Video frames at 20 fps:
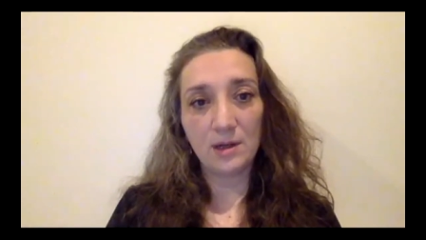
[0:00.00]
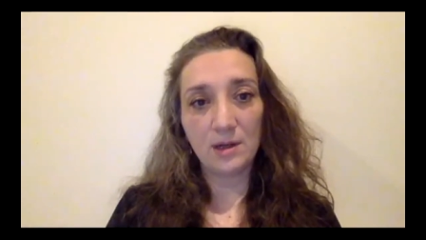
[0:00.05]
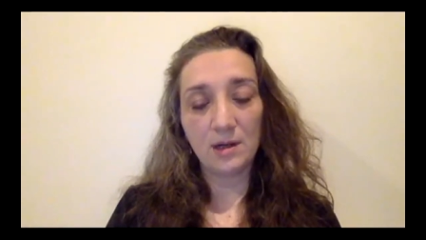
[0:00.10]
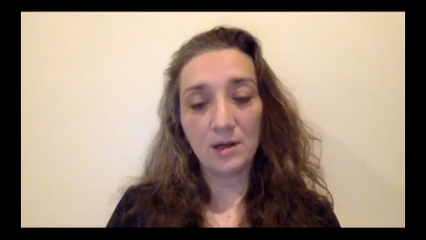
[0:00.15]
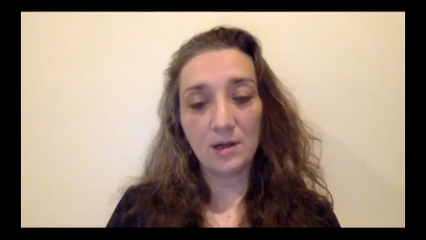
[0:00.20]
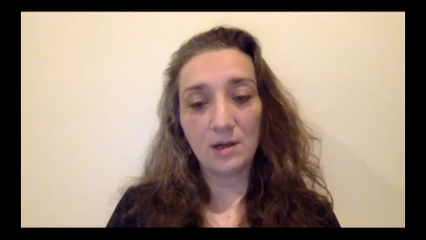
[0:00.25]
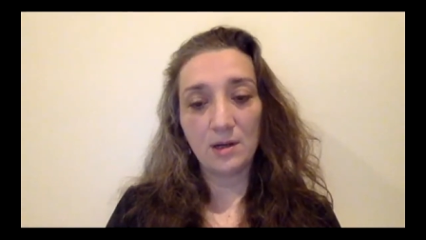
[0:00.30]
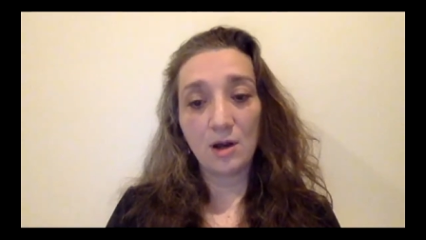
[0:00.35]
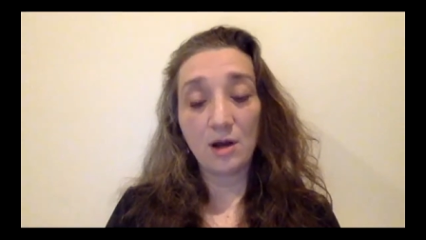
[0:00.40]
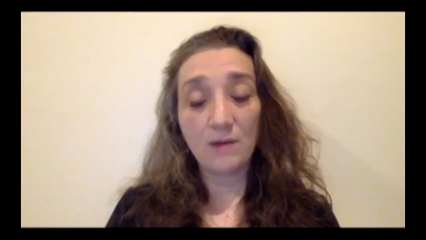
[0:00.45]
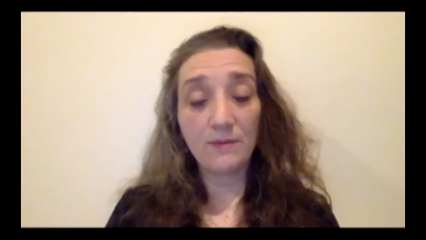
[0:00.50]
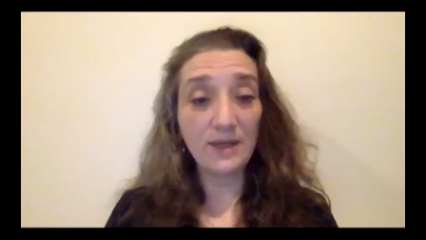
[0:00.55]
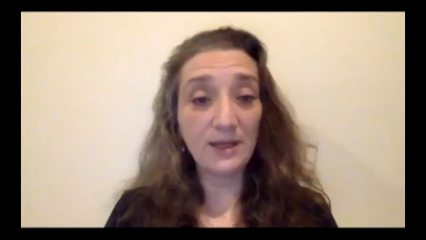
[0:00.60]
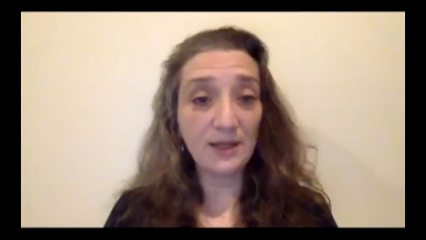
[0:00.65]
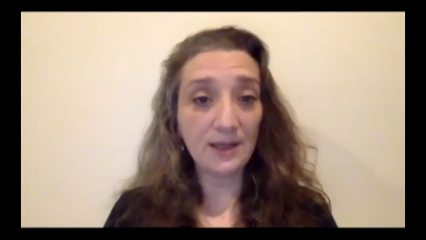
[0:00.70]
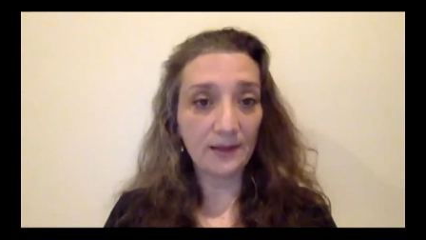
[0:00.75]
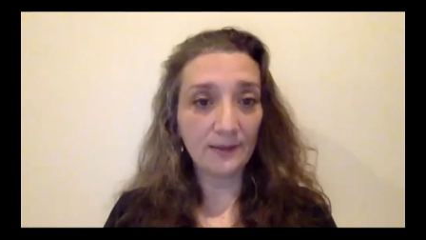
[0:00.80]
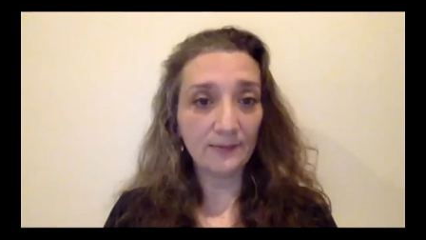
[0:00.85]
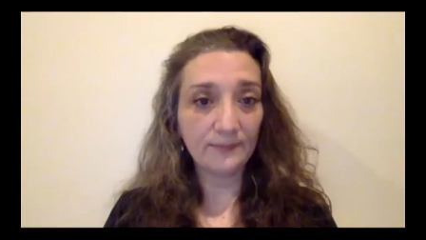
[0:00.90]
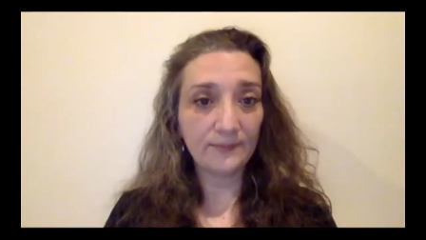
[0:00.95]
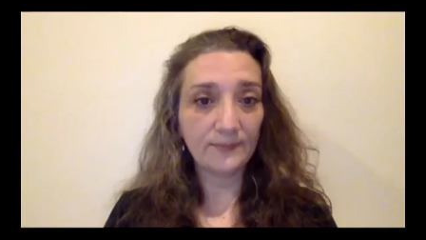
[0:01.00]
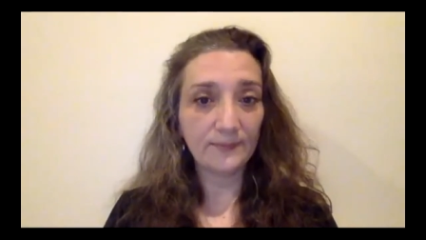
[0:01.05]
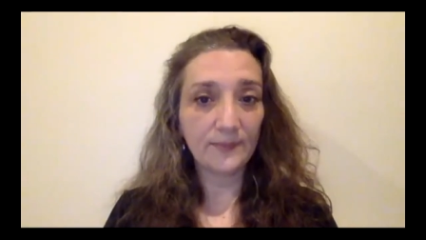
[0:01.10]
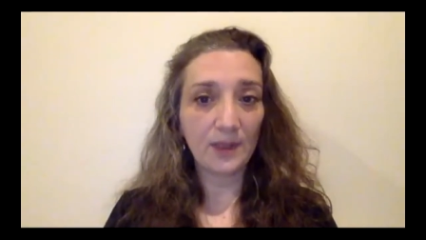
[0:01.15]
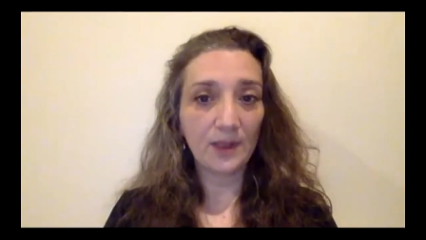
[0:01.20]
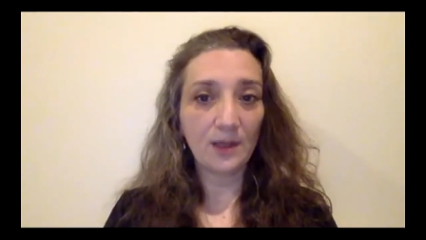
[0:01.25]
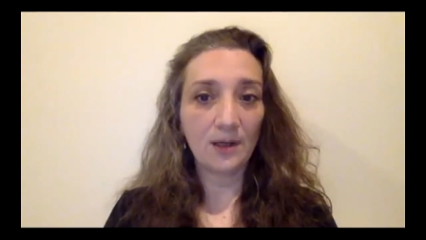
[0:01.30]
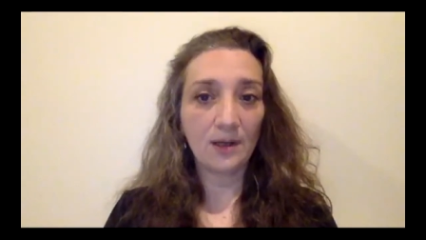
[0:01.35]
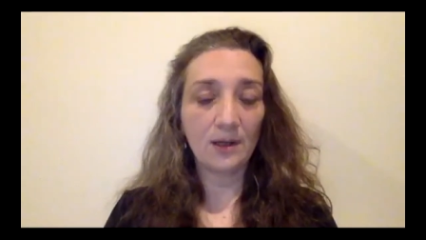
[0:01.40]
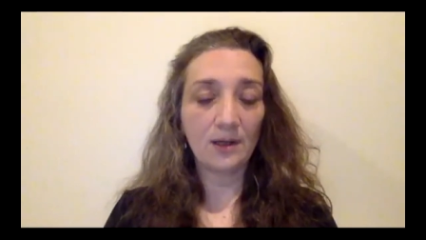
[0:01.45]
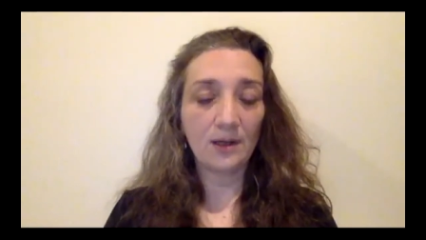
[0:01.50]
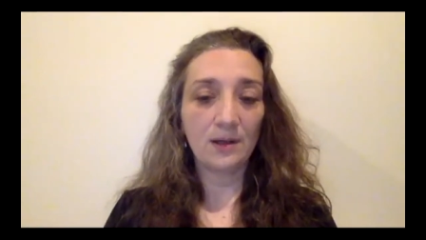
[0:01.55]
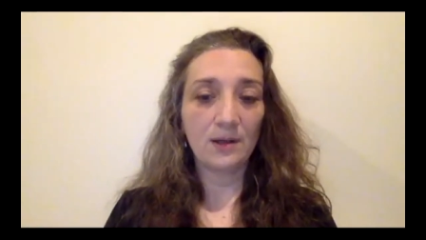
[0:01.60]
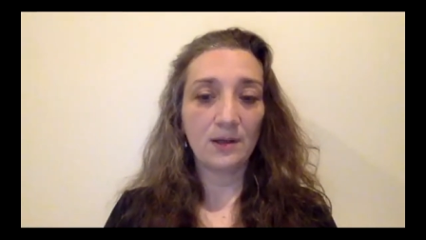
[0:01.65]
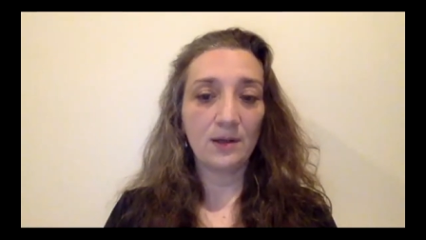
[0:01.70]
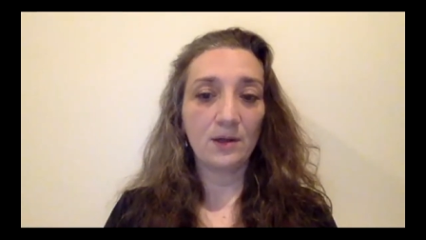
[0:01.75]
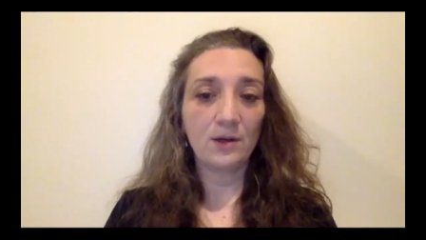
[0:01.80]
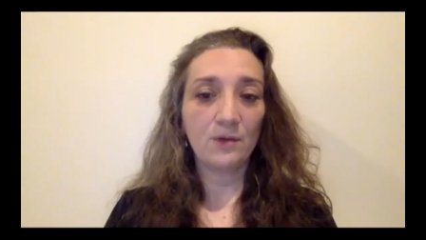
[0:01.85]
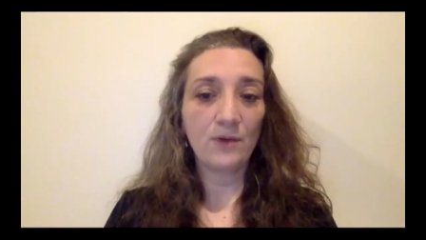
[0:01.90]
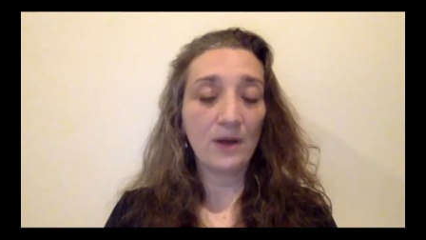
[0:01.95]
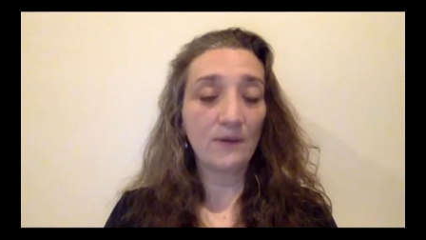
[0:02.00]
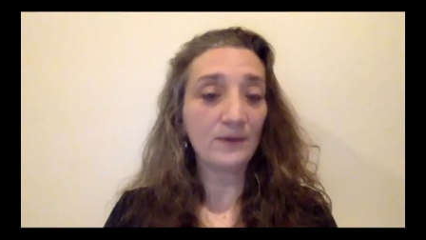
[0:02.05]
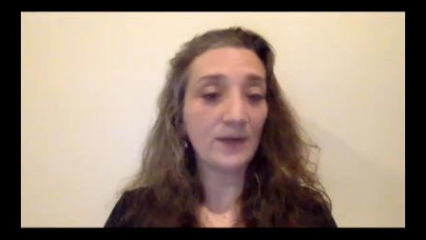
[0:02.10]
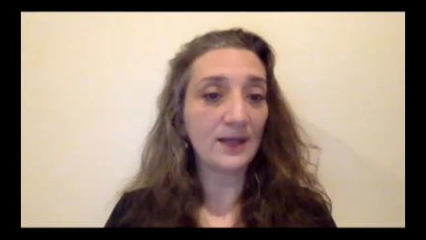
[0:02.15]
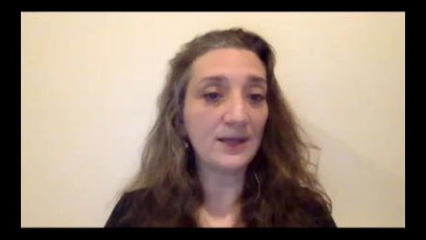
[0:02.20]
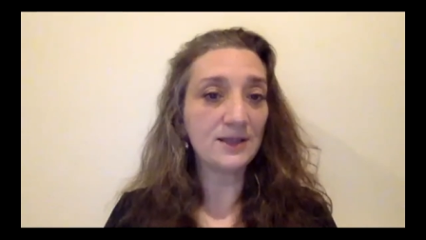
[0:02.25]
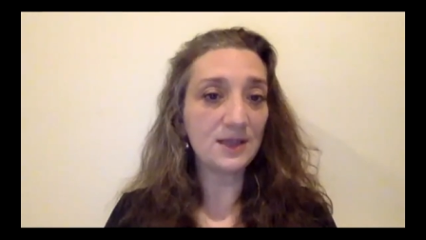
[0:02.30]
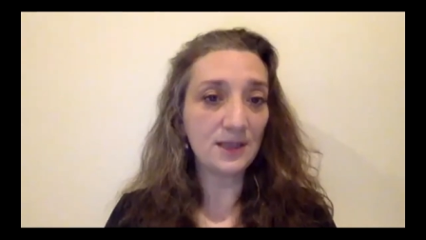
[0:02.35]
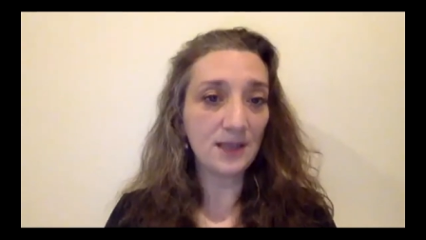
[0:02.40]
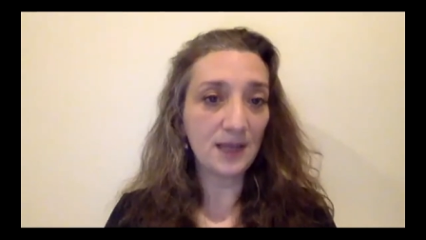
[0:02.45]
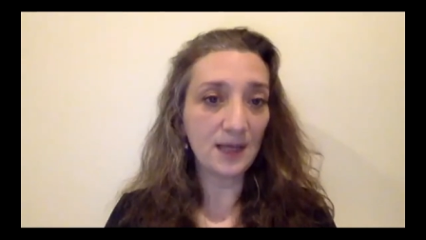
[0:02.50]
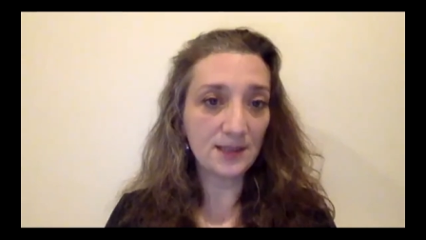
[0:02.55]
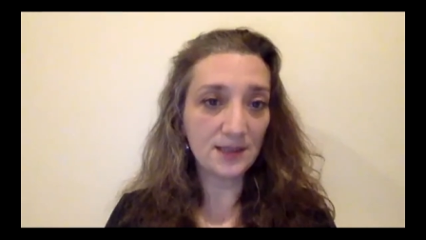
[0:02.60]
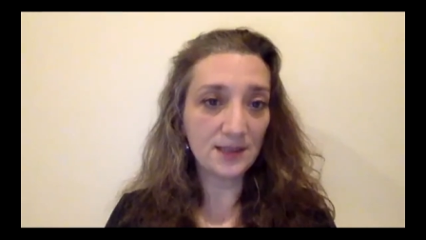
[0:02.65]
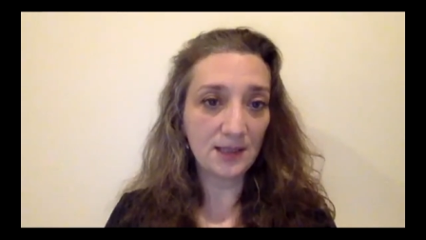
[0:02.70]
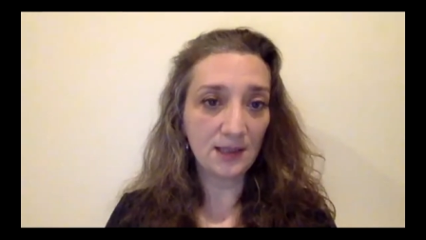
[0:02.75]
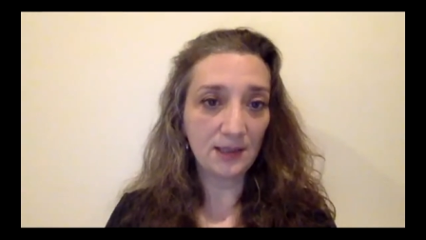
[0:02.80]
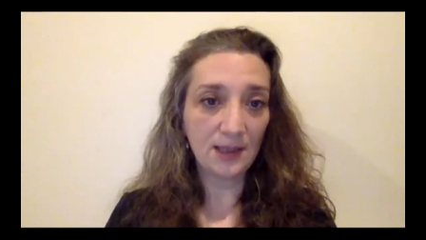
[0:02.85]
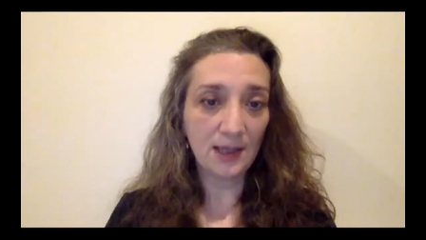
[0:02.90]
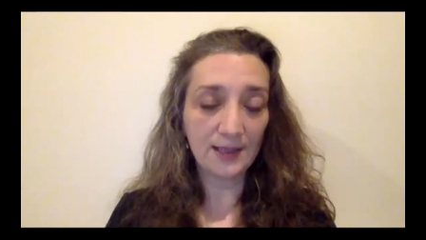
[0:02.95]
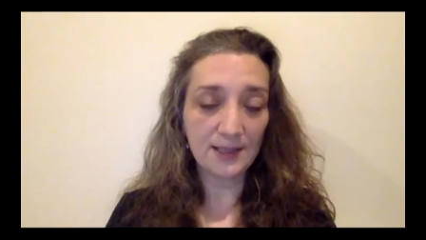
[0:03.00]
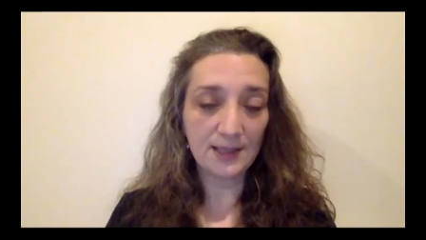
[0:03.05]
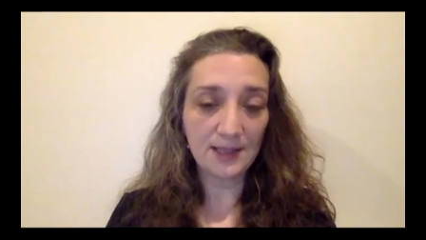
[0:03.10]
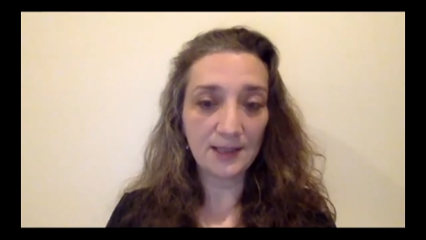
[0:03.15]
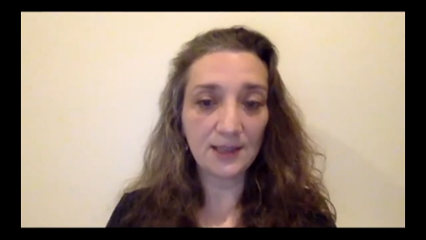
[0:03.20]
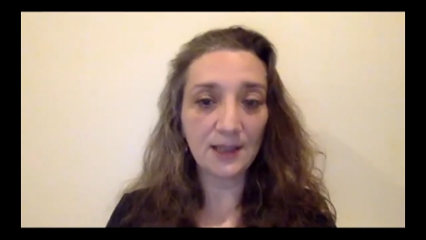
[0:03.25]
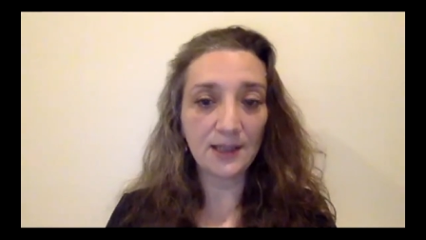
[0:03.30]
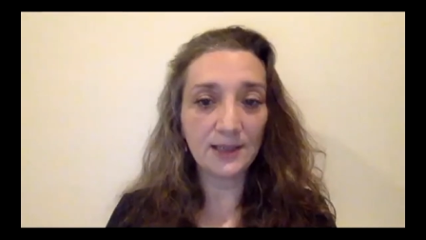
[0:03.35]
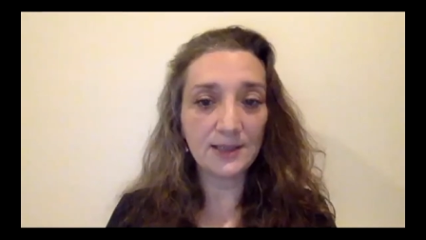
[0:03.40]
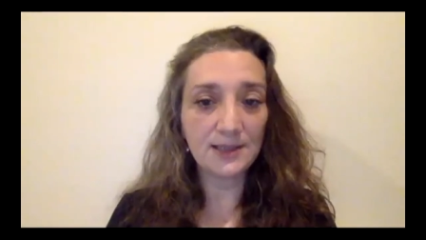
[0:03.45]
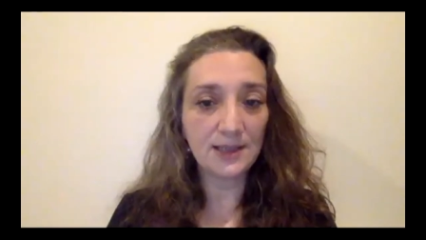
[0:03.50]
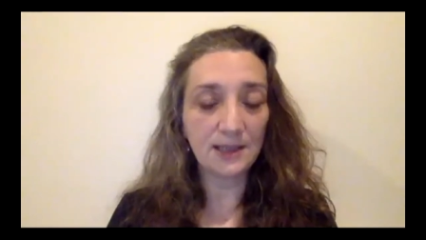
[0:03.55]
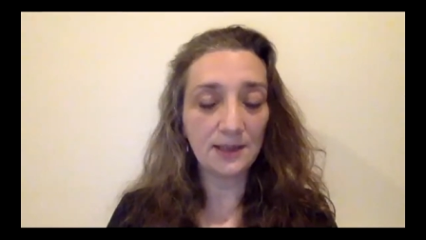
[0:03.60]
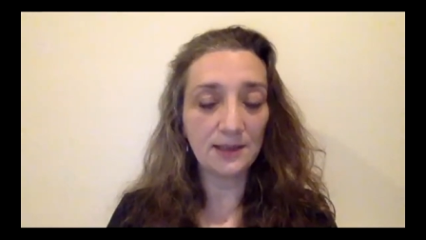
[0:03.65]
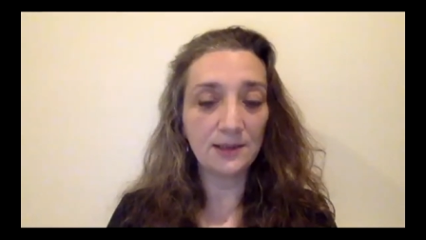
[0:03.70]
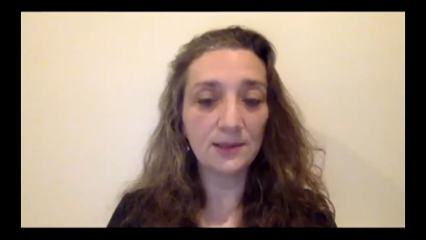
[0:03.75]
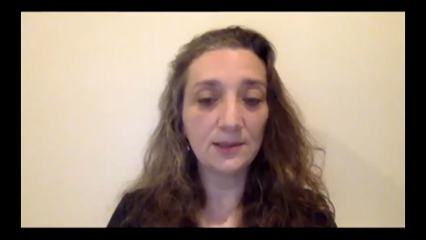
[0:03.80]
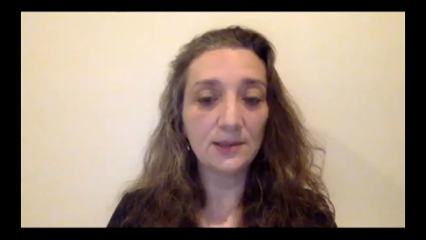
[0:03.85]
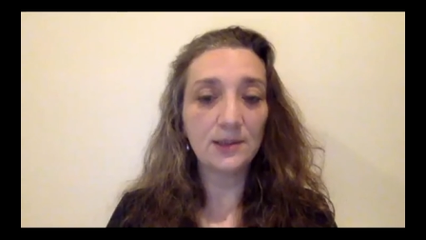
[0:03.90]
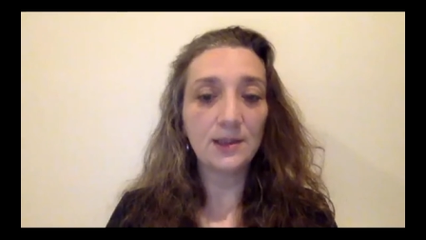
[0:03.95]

Armenia uh, around 1918, 1919.